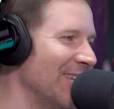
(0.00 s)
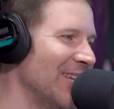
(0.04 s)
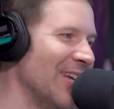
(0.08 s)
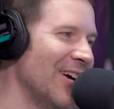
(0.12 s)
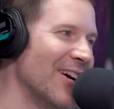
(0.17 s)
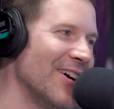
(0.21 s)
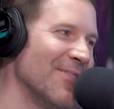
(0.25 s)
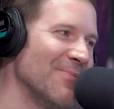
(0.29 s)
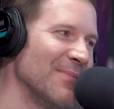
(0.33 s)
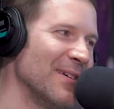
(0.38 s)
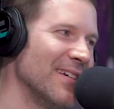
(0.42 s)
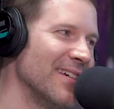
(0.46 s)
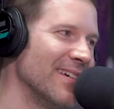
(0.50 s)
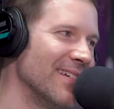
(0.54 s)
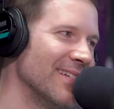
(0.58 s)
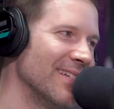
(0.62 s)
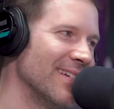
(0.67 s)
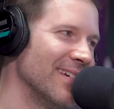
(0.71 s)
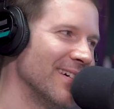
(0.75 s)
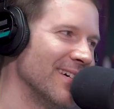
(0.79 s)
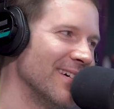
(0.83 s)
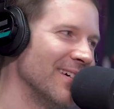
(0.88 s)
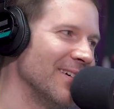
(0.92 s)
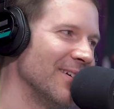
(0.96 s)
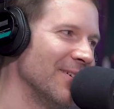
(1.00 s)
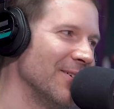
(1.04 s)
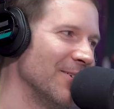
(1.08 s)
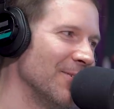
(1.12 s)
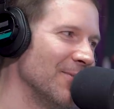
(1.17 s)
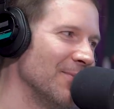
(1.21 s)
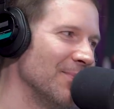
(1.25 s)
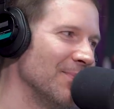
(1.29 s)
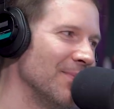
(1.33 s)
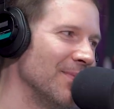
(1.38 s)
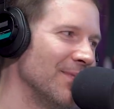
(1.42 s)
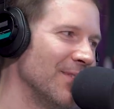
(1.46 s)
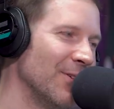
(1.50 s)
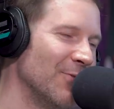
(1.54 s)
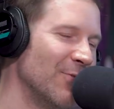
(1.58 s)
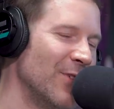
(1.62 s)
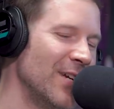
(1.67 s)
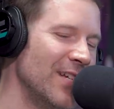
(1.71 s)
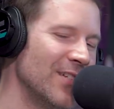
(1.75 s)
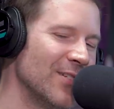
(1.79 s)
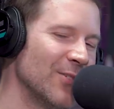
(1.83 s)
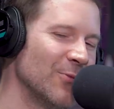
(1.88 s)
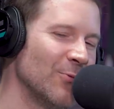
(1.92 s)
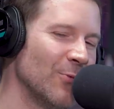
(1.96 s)
Nah, man. Ah. Um, The
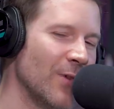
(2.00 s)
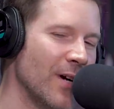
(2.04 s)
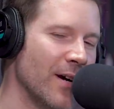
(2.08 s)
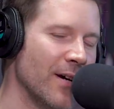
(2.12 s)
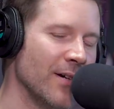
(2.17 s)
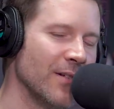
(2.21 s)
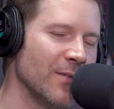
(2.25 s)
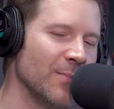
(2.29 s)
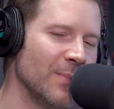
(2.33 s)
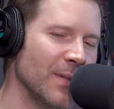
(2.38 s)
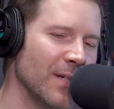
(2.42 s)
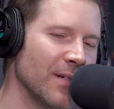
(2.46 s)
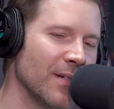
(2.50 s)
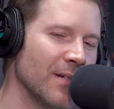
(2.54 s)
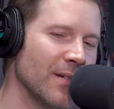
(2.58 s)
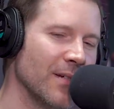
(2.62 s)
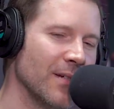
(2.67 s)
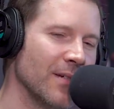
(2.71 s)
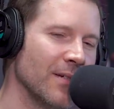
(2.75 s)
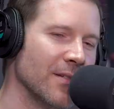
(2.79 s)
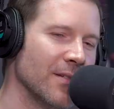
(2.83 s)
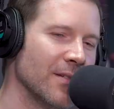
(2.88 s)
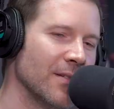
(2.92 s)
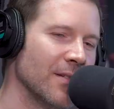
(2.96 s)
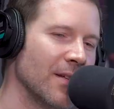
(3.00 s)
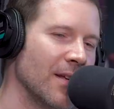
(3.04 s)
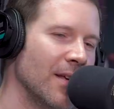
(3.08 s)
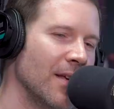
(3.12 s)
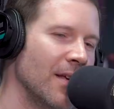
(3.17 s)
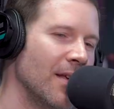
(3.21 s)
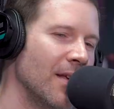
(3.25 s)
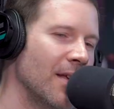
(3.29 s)
reason why is because